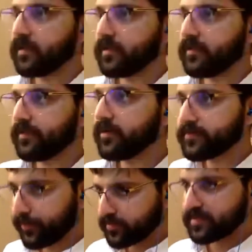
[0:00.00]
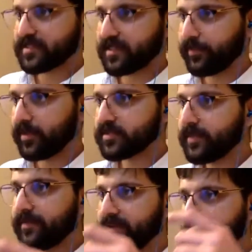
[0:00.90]
those buttons at the bottom
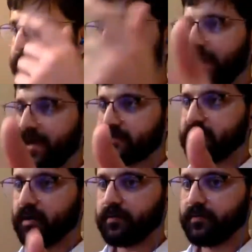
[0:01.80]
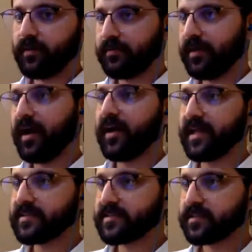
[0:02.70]
have an impact on the
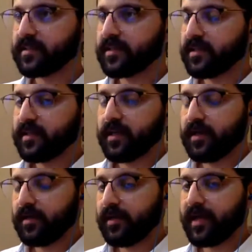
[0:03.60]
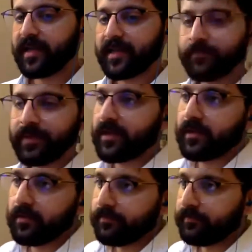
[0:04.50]
height, and it can
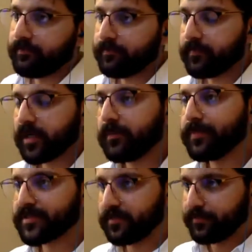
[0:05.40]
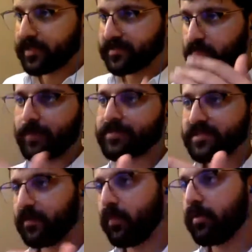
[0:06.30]
become cumbersome because the
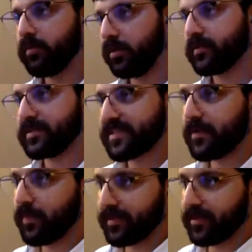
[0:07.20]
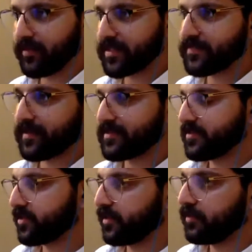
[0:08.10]
website won't look the same way that you expect it
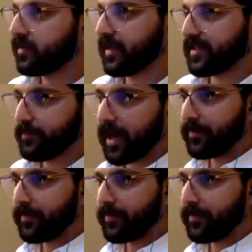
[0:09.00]
to. Like there